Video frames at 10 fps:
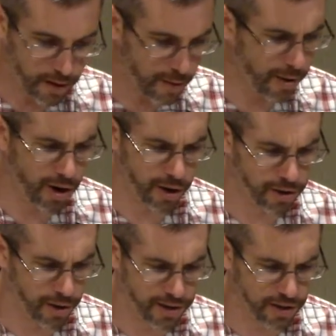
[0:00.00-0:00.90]
Paul
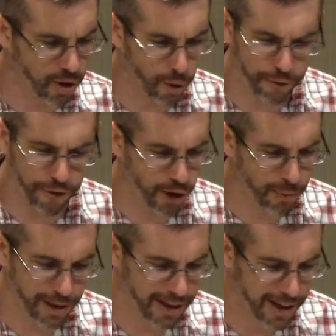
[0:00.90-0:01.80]
goes on, he says, Hold
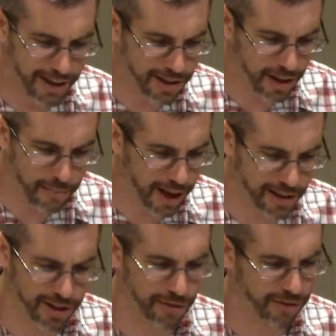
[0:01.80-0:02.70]
firmly to the
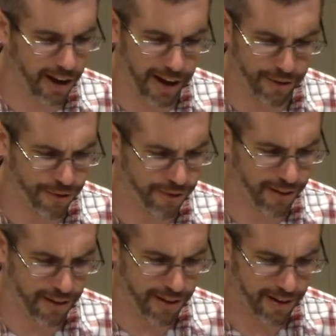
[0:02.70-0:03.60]
message of life.
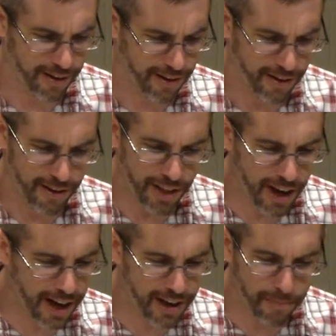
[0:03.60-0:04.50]

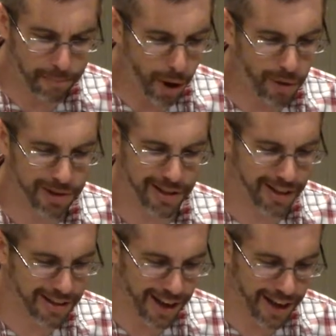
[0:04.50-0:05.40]
Then I can boast in
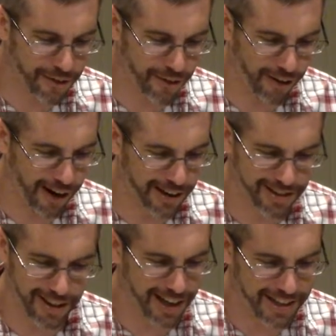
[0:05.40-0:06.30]
the day of
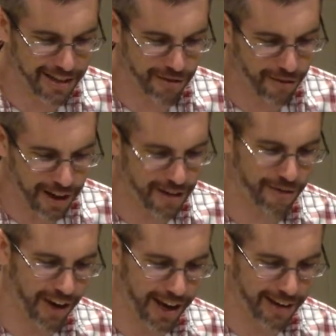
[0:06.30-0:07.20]
Christ that I didn't run in
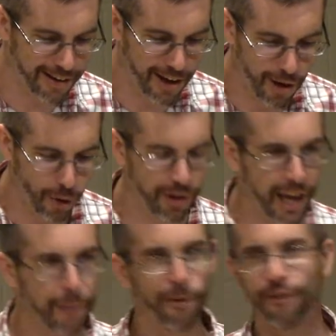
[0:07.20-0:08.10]
vain or
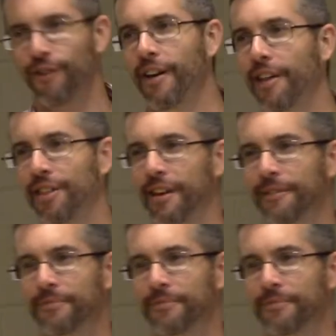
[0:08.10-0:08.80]
labor for nothing.